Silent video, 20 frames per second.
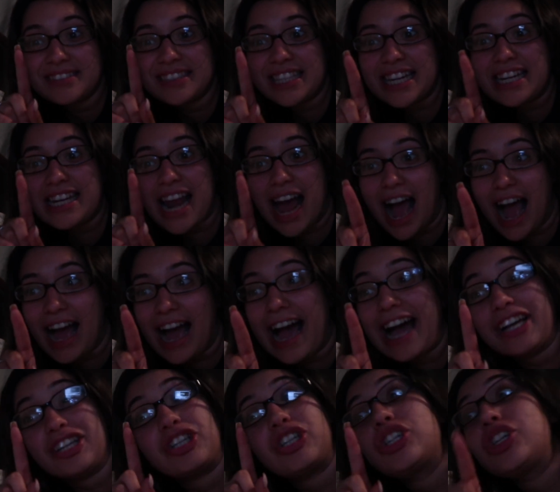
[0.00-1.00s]
Did not.
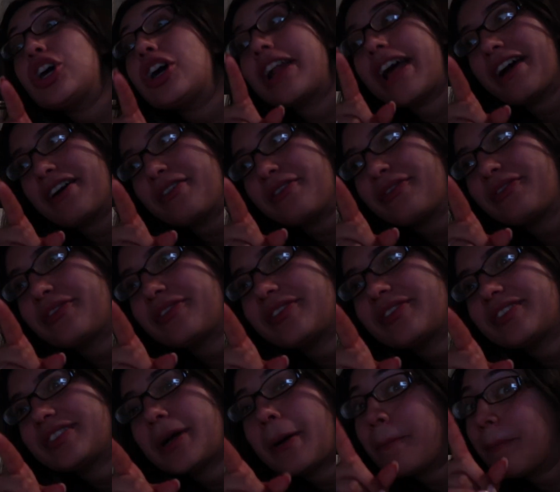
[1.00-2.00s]
I should have,
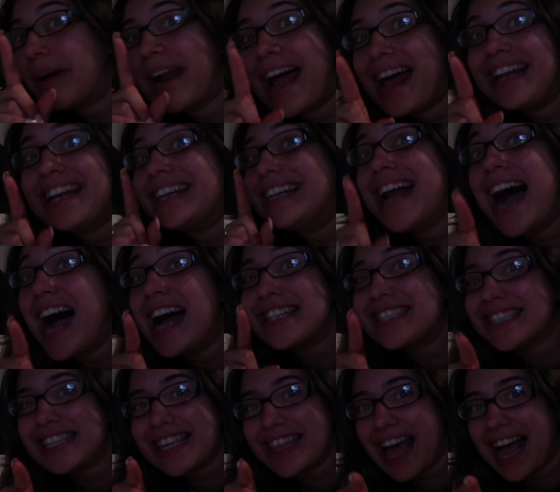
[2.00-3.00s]
but I did not
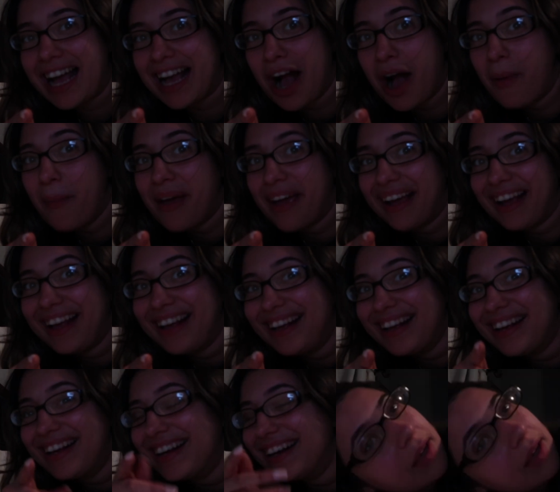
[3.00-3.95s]
see that coming.